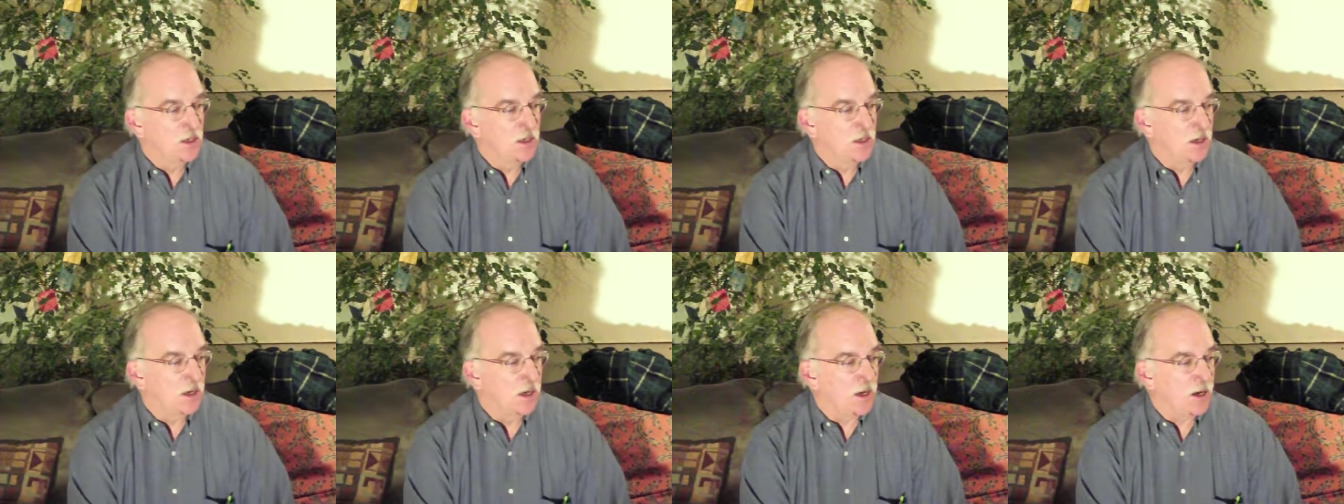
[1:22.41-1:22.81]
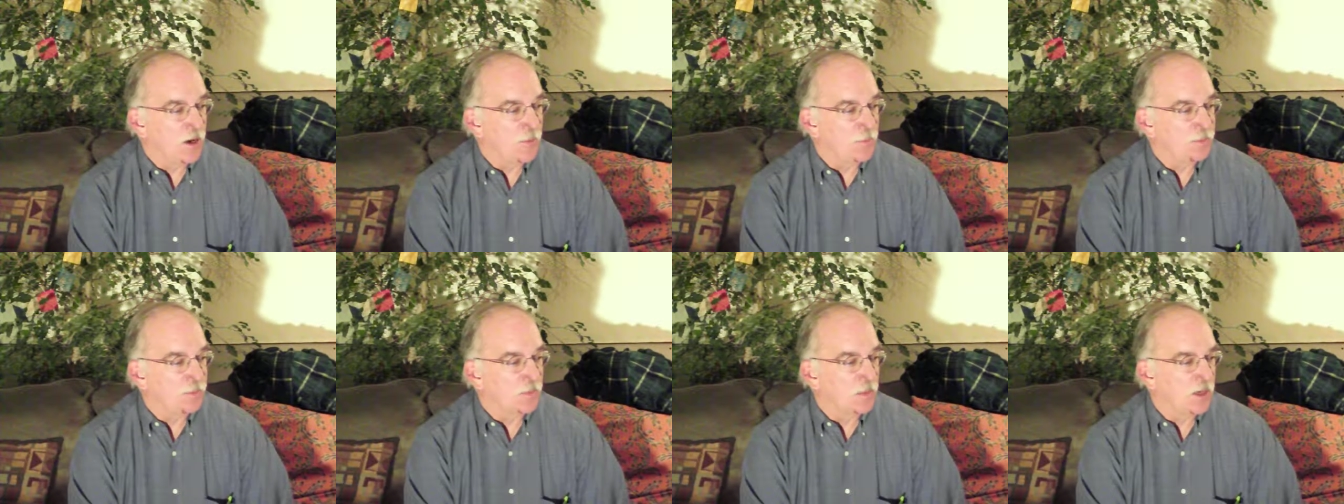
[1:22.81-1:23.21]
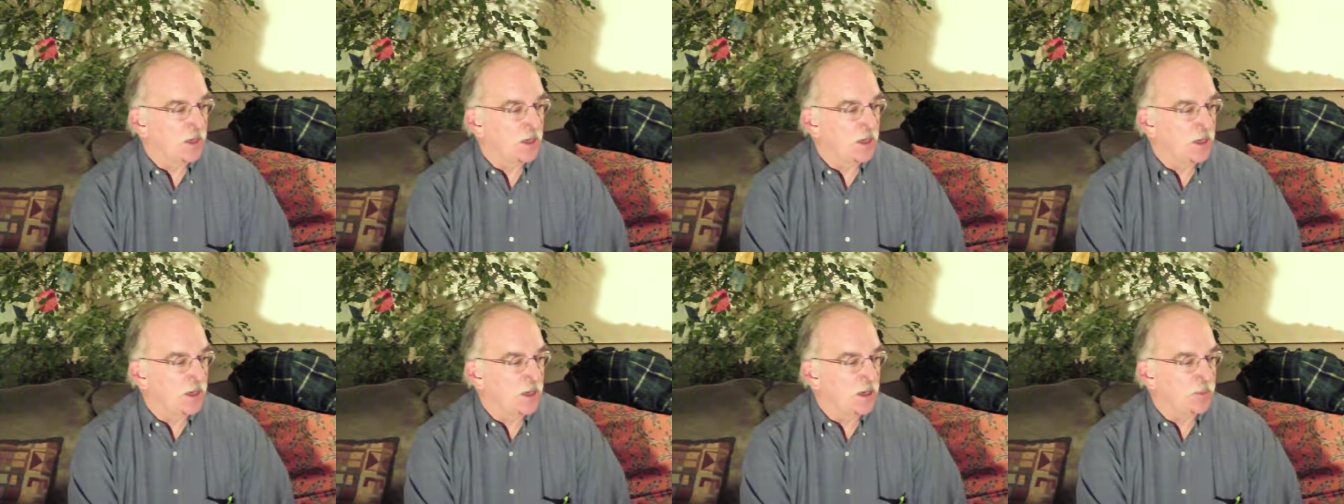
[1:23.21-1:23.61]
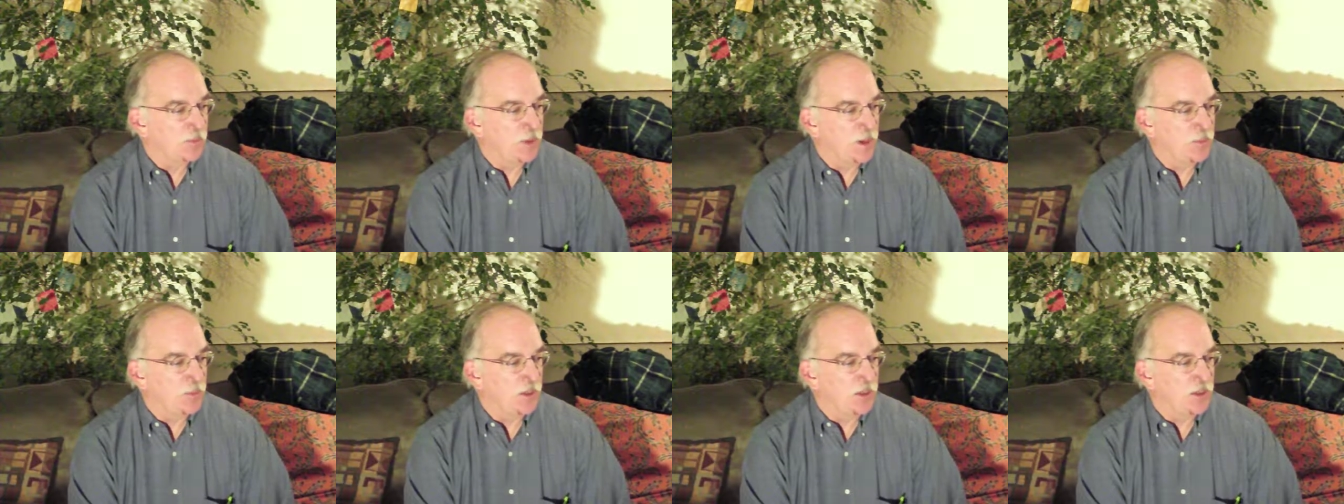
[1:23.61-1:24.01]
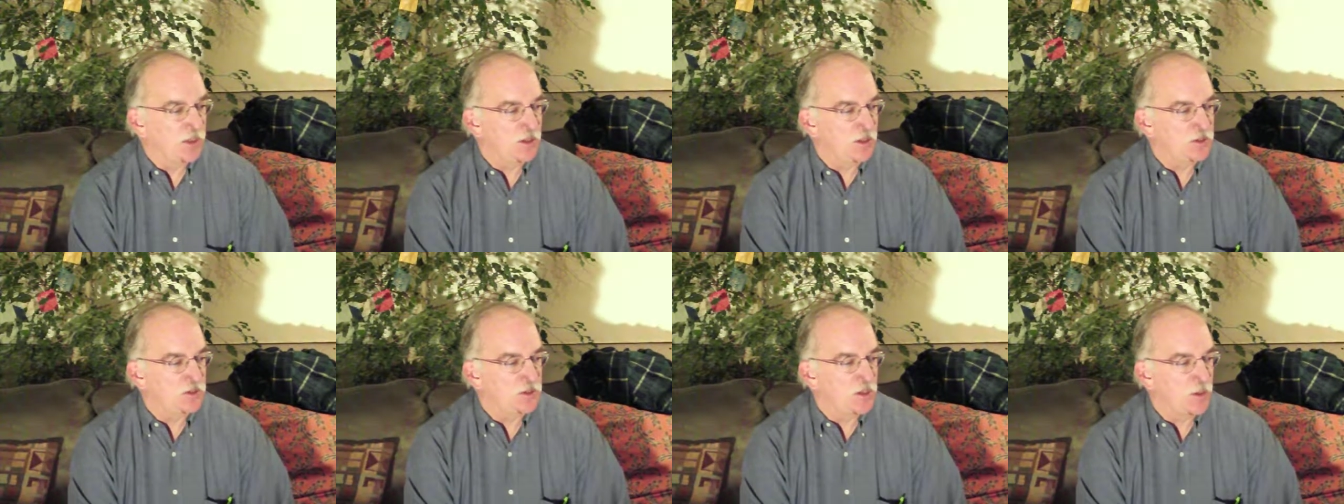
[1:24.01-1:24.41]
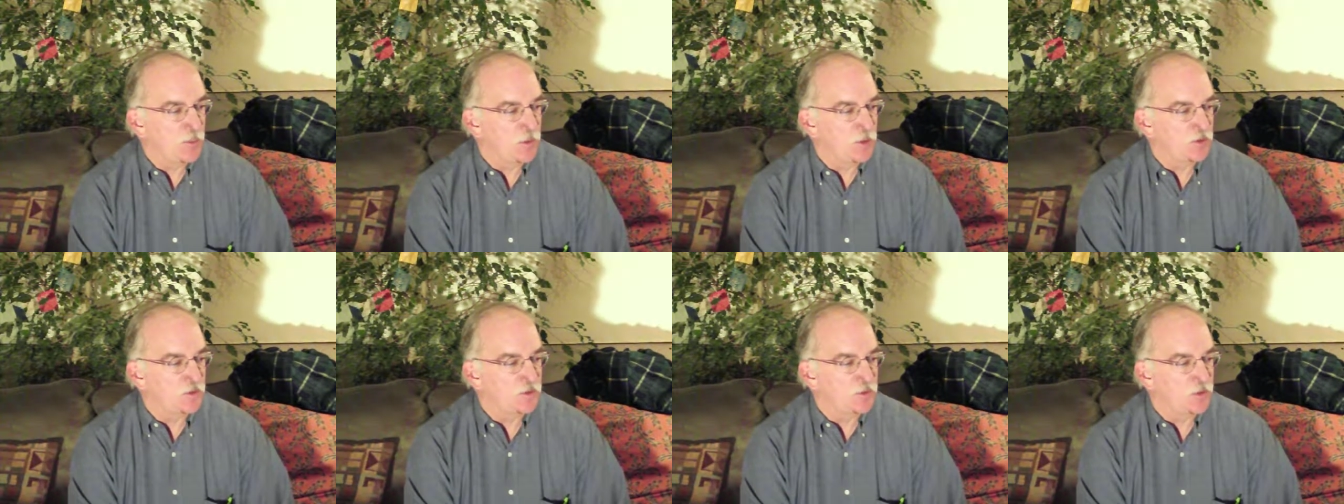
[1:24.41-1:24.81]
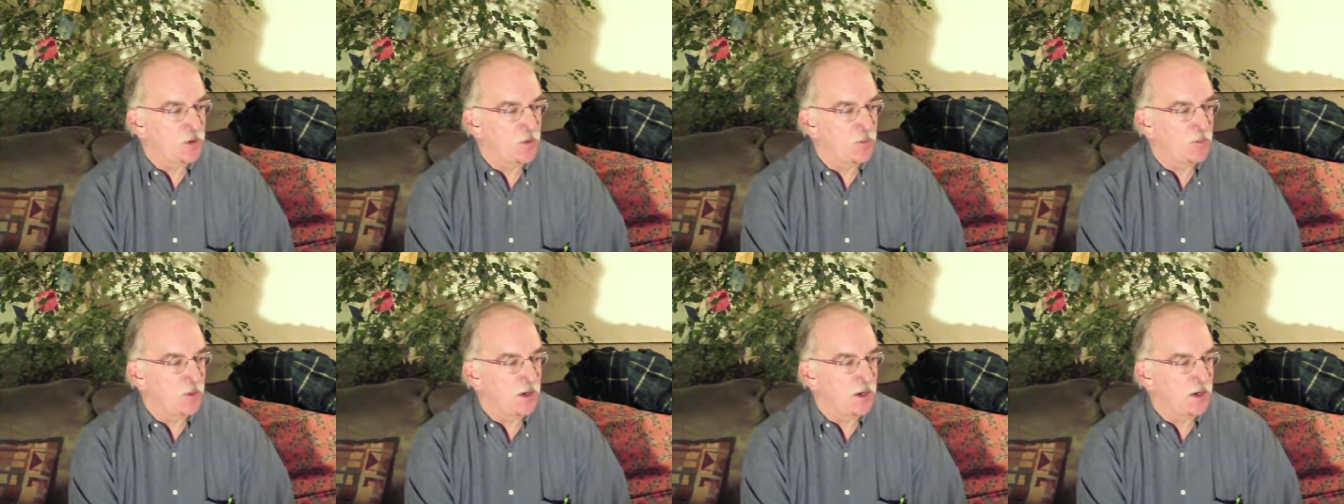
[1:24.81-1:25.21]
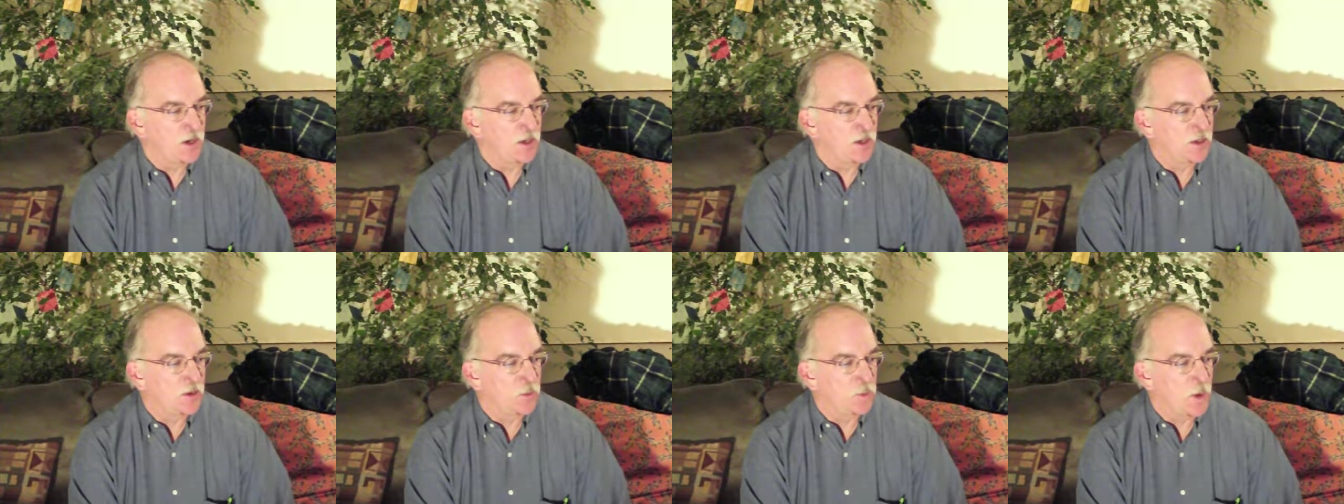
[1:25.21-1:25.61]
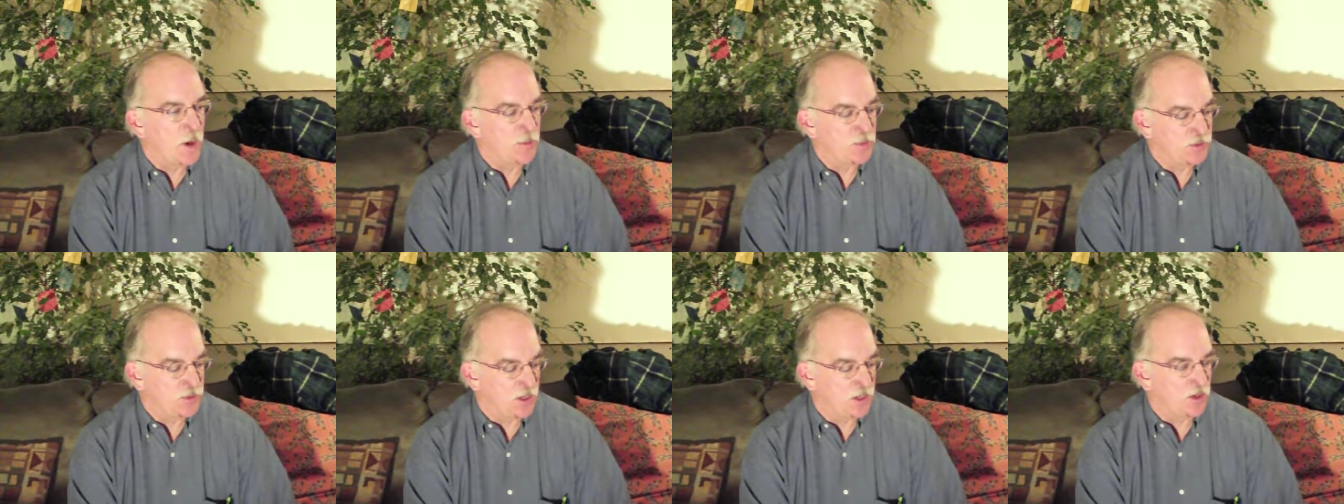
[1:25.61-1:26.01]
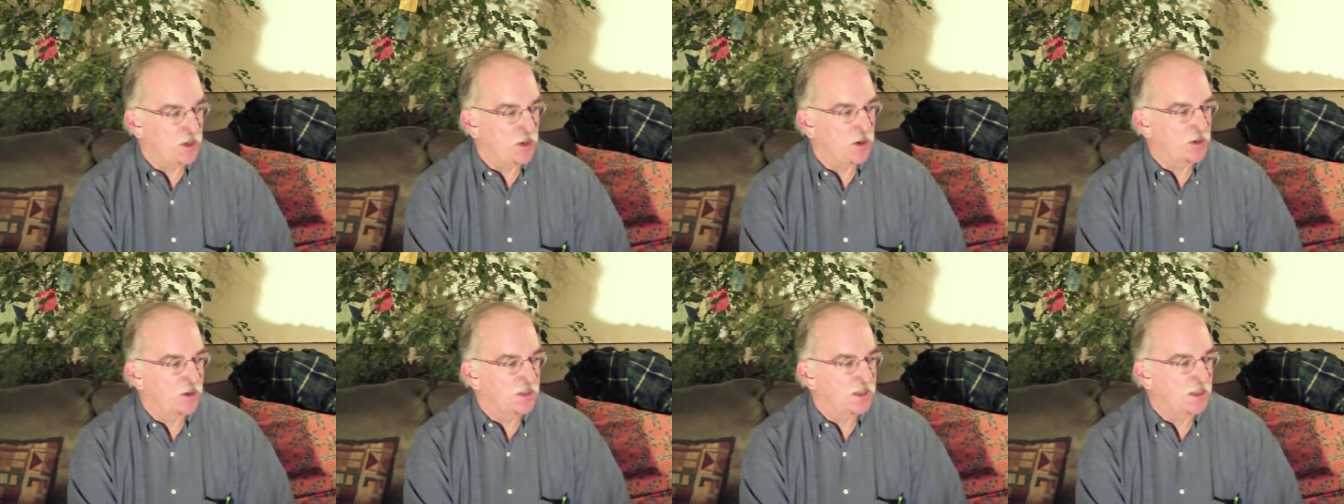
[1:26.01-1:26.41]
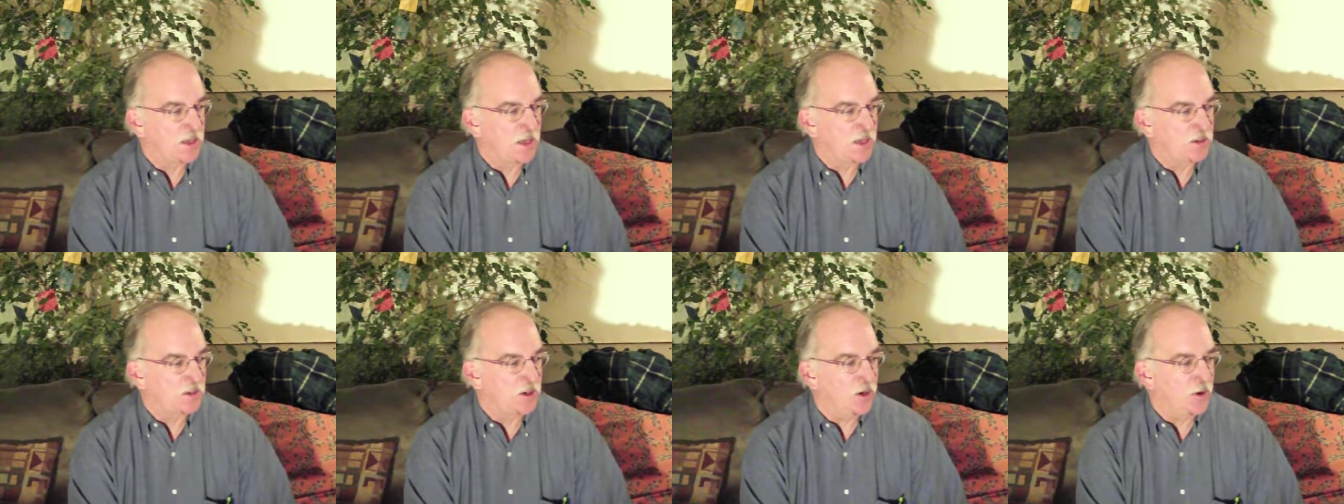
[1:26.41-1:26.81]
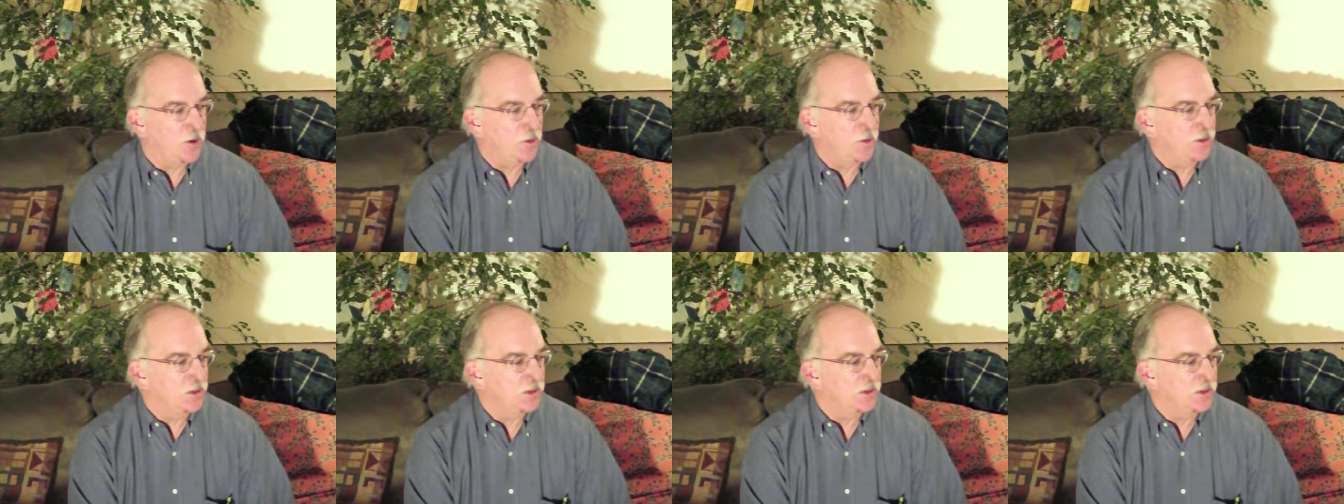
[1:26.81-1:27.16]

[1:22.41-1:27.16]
and I'm getting these numbers from a website called Kitco,